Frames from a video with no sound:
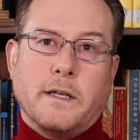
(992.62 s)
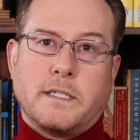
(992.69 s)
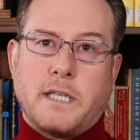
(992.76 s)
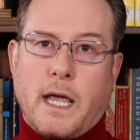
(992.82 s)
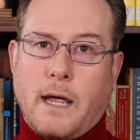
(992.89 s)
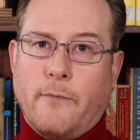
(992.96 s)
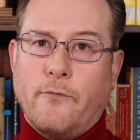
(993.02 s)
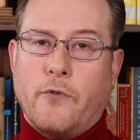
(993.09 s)
the
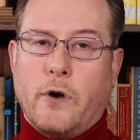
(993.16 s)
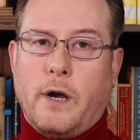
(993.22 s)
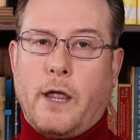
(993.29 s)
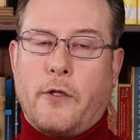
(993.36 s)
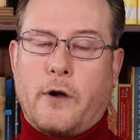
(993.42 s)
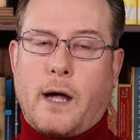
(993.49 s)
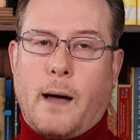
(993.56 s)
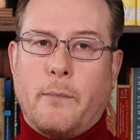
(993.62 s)
same for
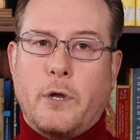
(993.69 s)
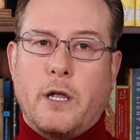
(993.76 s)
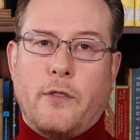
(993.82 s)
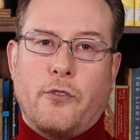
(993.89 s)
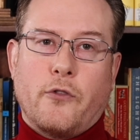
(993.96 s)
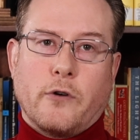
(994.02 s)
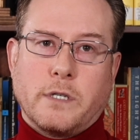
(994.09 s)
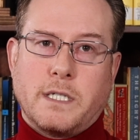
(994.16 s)
another comet
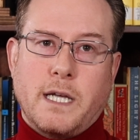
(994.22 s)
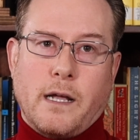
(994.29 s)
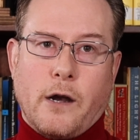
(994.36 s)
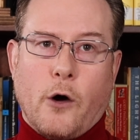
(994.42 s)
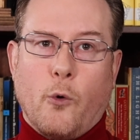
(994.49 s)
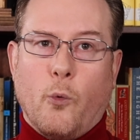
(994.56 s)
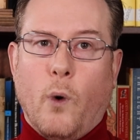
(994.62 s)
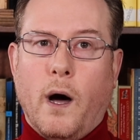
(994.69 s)
in
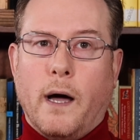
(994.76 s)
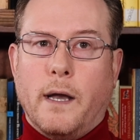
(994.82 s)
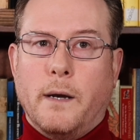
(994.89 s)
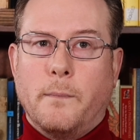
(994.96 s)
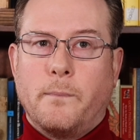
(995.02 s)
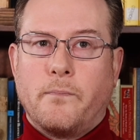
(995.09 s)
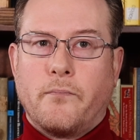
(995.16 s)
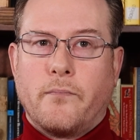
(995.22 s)
1301.